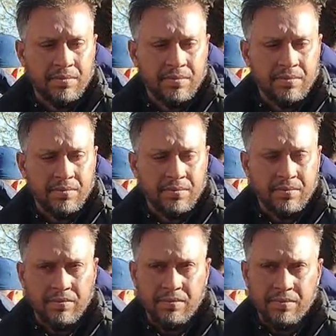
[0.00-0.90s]

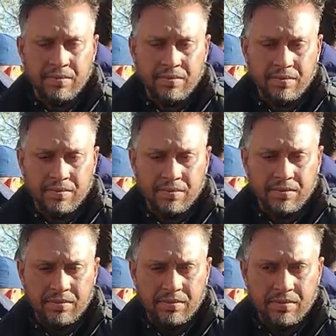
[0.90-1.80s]

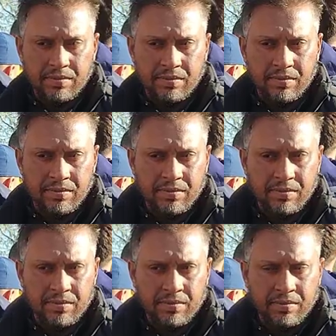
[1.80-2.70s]

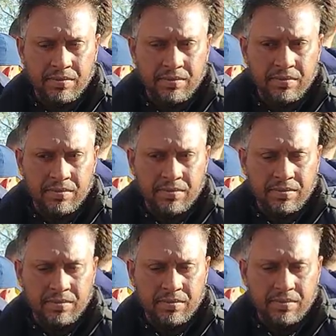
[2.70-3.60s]

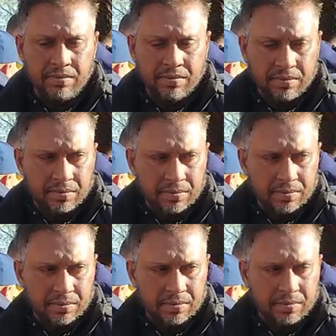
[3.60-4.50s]

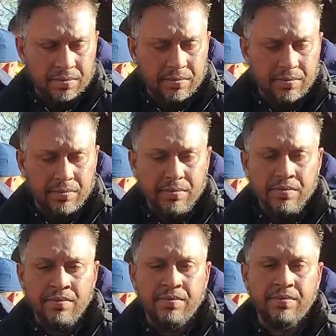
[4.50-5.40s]

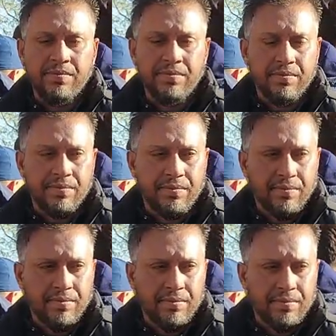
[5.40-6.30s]

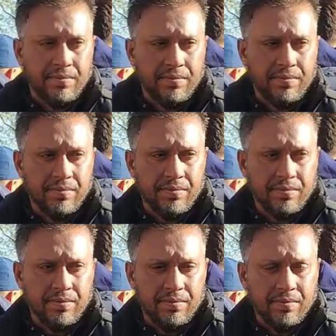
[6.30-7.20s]

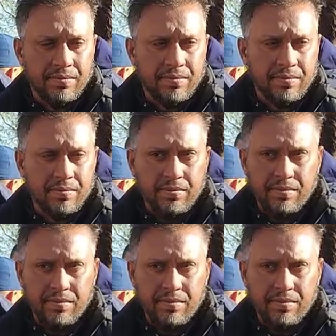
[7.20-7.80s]
This person isn't speaking.